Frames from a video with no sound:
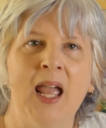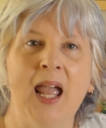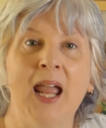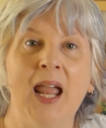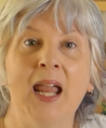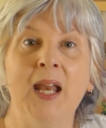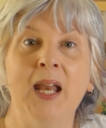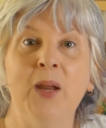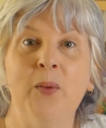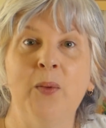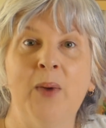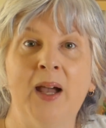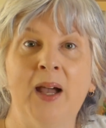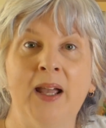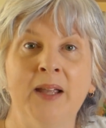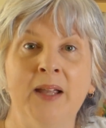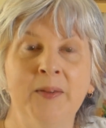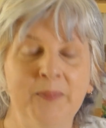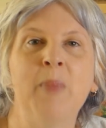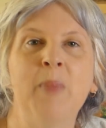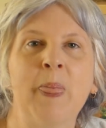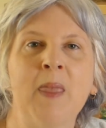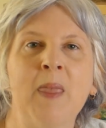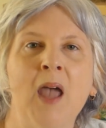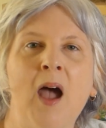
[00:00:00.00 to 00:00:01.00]
Anyway,
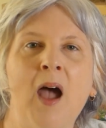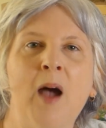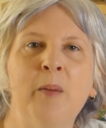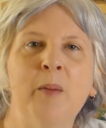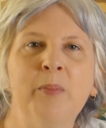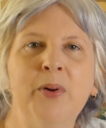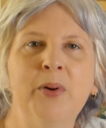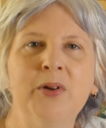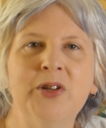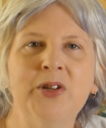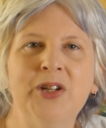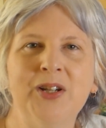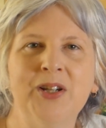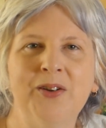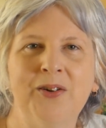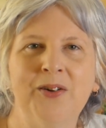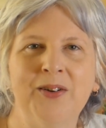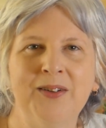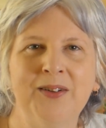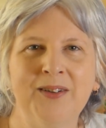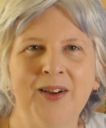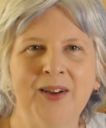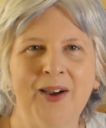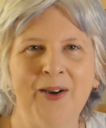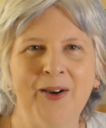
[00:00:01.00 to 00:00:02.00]
I'm pushing
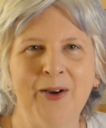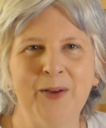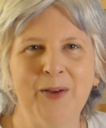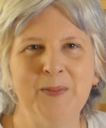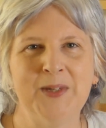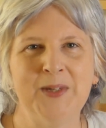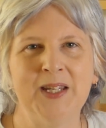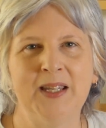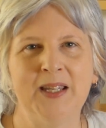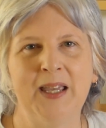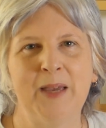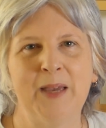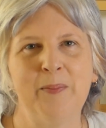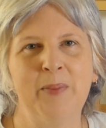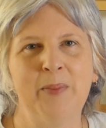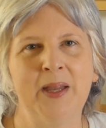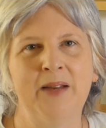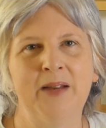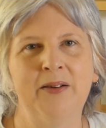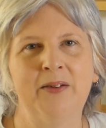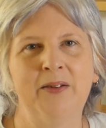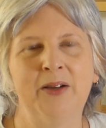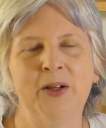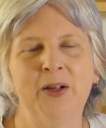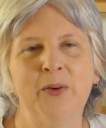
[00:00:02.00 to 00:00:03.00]
on. I hope to get
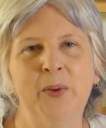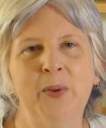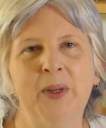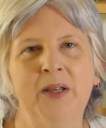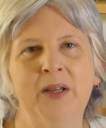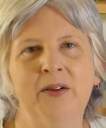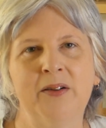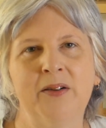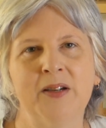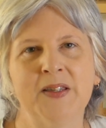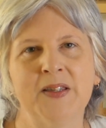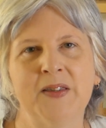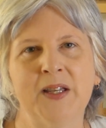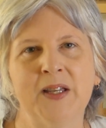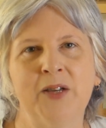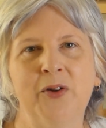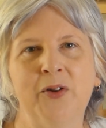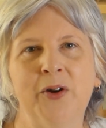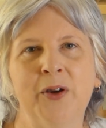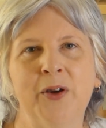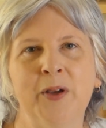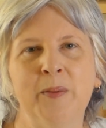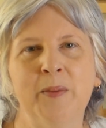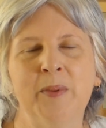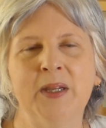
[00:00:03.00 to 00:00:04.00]
better and quicker as I
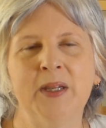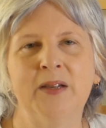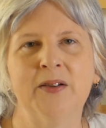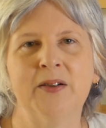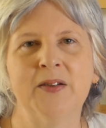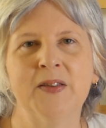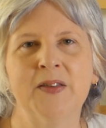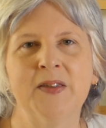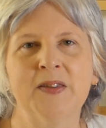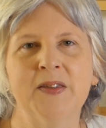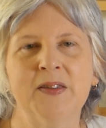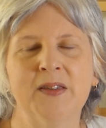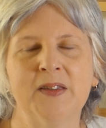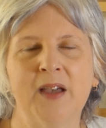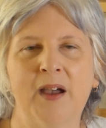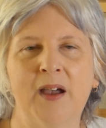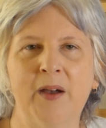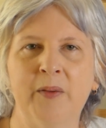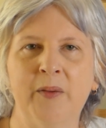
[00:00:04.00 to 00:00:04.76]
go because